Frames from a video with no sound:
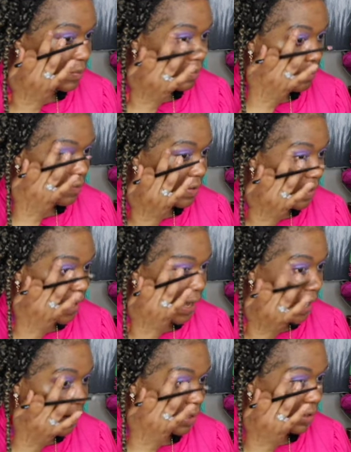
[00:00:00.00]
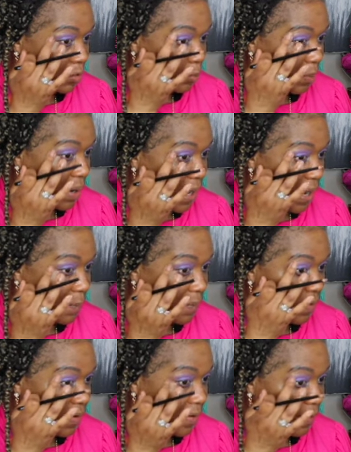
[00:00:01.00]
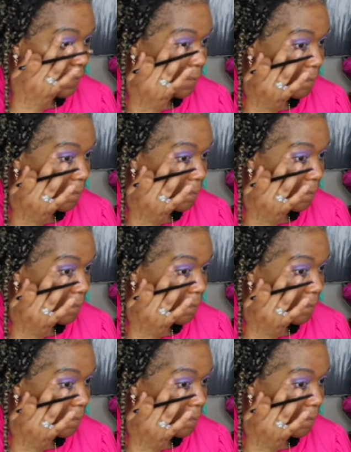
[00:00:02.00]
give it an added little pop there